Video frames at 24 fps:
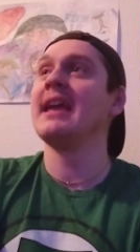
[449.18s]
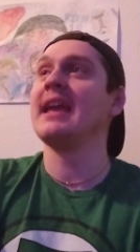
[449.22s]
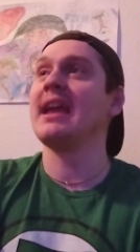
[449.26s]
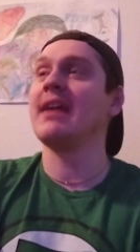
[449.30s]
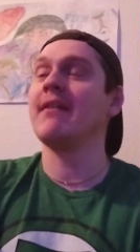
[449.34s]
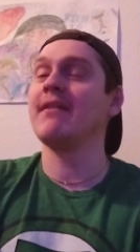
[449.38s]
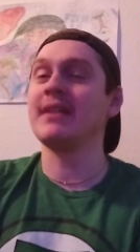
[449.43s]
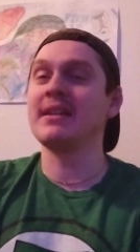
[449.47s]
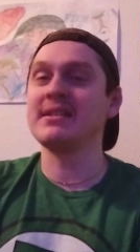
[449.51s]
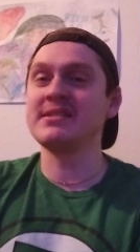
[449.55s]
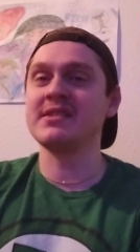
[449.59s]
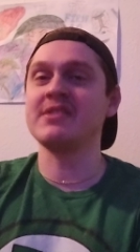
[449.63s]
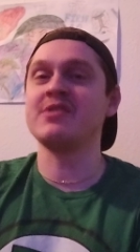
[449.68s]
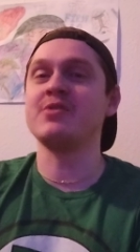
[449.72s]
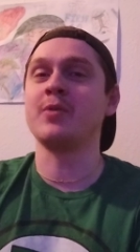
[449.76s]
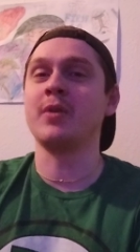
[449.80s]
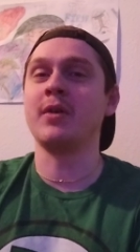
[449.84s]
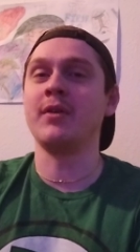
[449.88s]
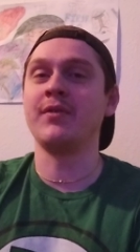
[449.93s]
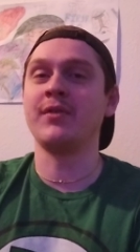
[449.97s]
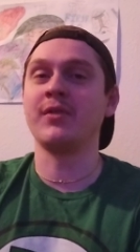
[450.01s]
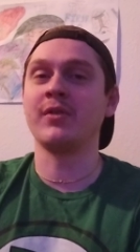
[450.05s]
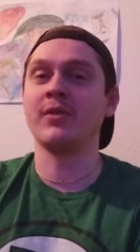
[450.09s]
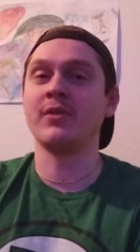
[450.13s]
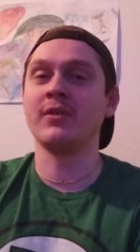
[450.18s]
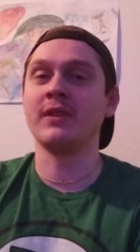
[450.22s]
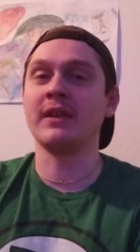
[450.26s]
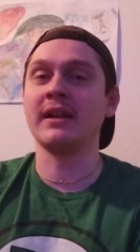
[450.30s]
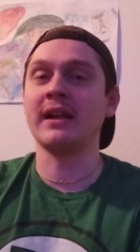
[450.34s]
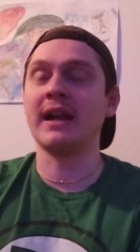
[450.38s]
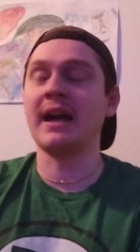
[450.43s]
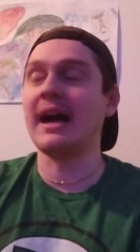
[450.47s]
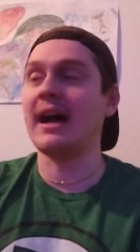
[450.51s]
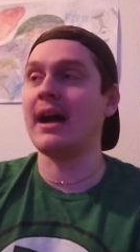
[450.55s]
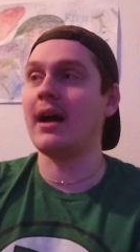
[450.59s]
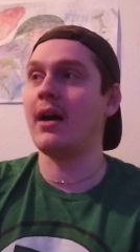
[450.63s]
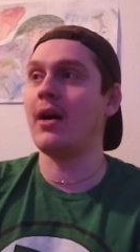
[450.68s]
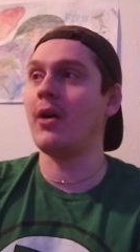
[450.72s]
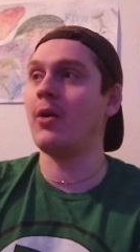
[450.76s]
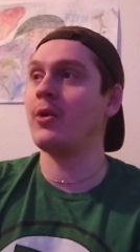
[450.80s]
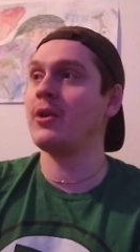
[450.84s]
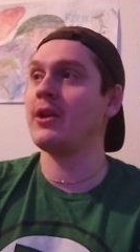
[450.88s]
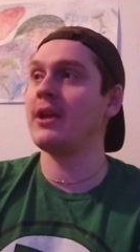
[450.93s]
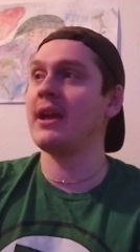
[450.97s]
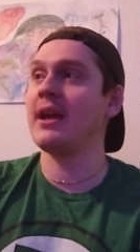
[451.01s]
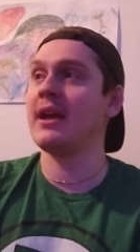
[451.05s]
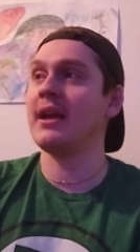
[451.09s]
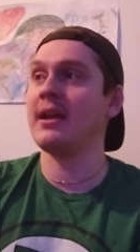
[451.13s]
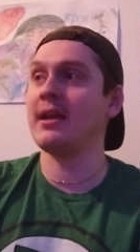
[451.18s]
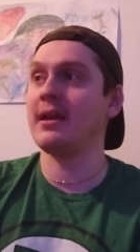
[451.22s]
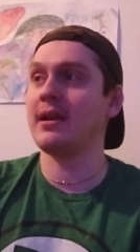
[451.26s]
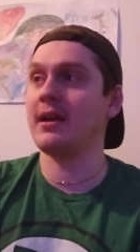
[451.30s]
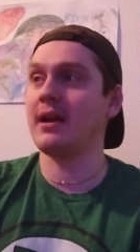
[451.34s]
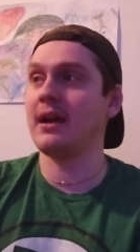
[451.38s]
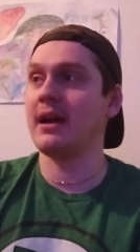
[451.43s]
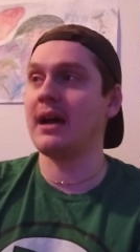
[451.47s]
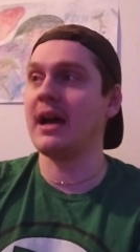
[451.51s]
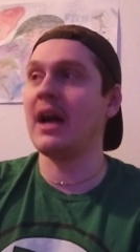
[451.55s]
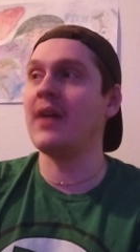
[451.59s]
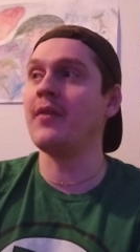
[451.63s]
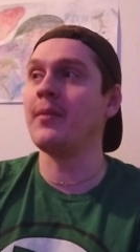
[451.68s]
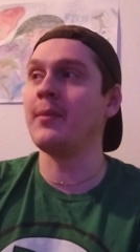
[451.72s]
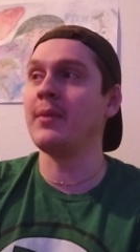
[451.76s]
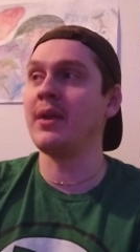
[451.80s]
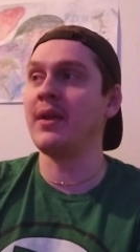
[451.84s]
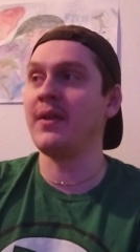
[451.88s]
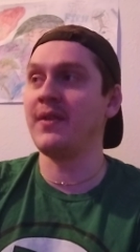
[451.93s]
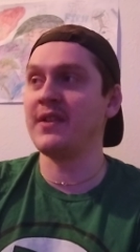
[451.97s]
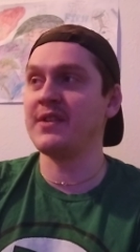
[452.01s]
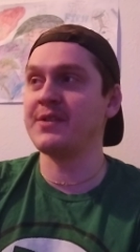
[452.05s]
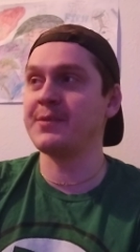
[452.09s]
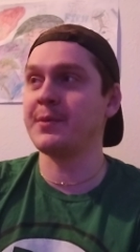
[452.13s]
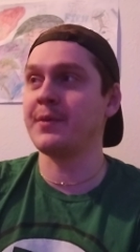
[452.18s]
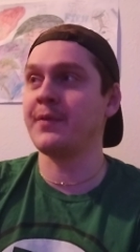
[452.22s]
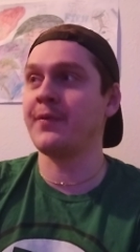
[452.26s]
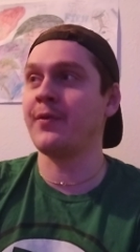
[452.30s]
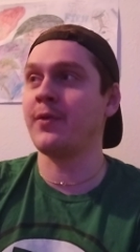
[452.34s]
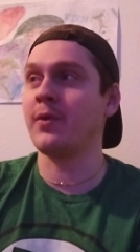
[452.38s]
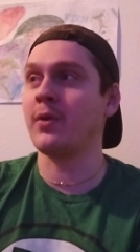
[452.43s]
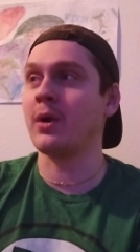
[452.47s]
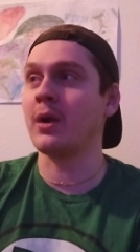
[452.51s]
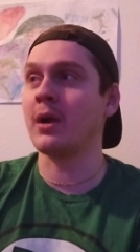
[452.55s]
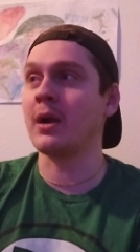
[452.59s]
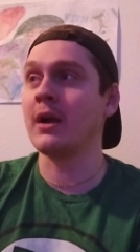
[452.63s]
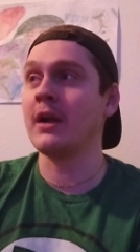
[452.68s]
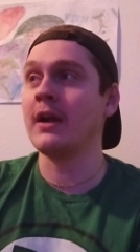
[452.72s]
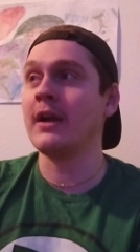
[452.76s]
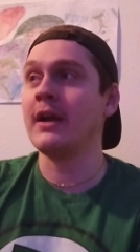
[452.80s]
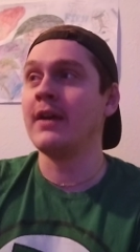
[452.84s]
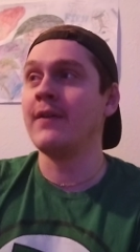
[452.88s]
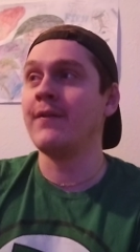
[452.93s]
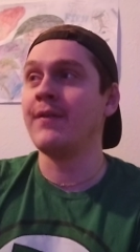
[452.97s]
even as a 12 year old, like, okay, I've admitted this before.